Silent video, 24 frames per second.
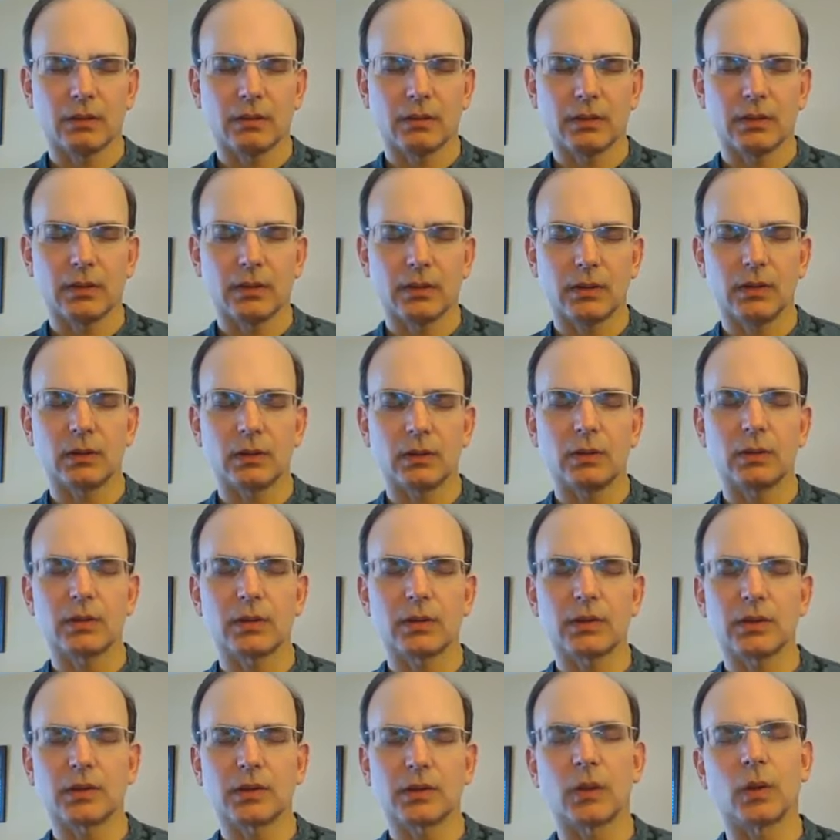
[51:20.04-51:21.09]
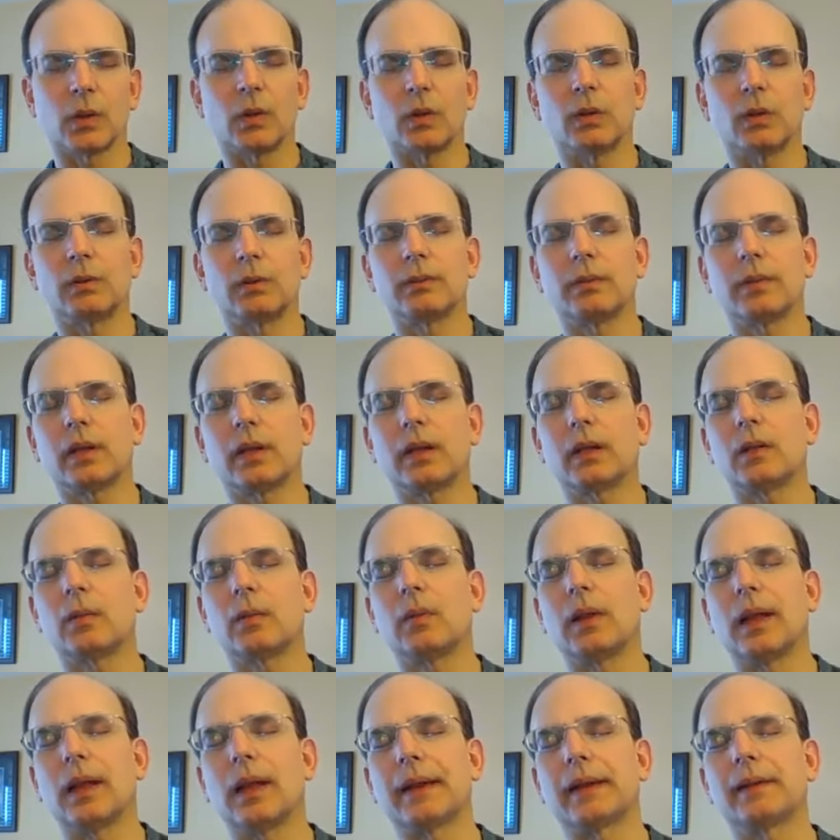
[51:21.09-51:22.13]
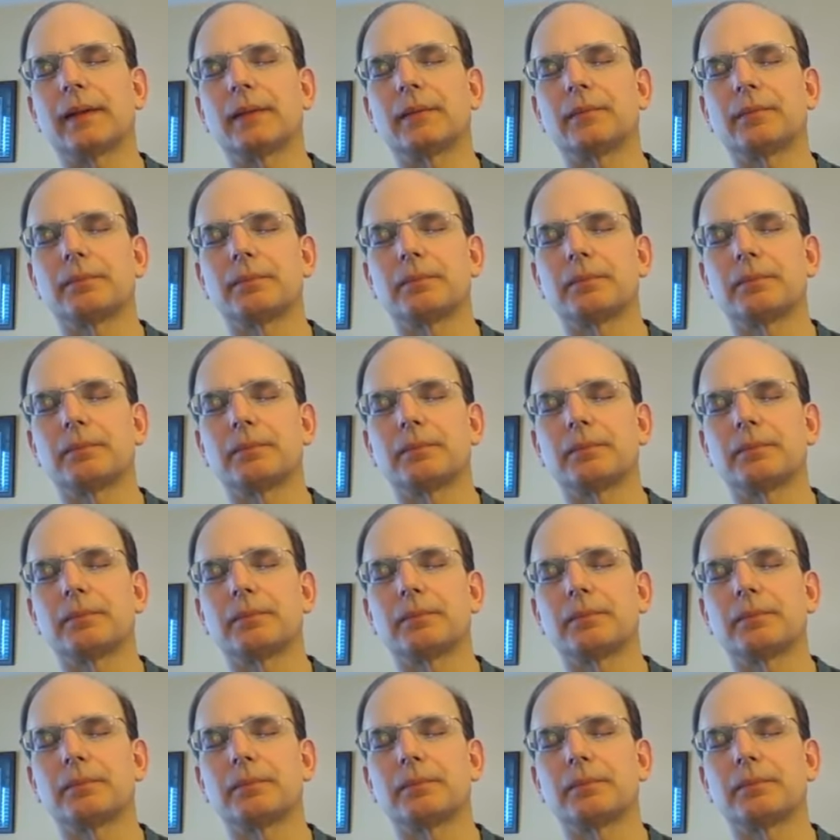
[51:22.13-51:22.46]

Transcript: with you, your soul, and the planet.